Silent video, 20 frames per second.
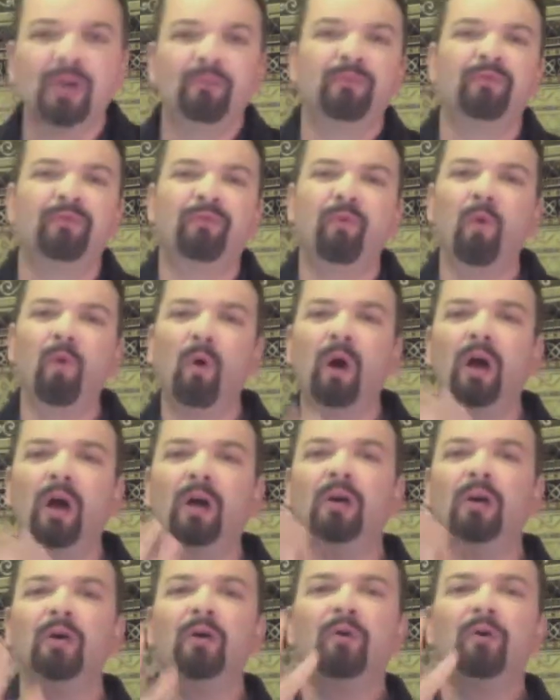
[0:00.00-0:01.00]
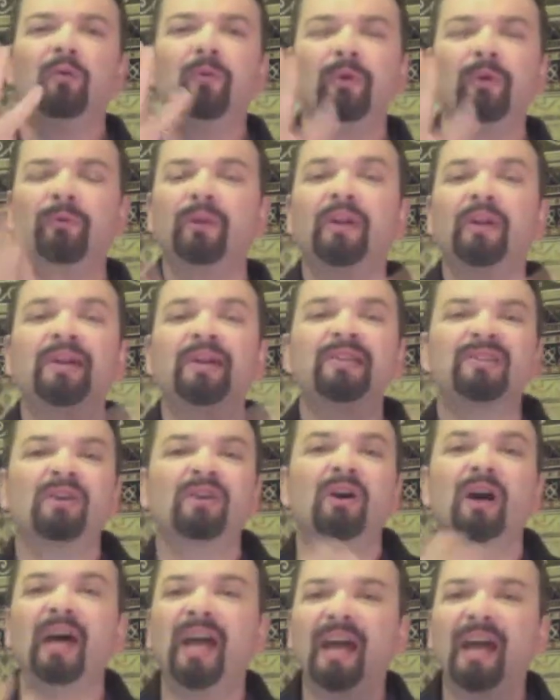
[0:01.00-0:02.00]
before we really saw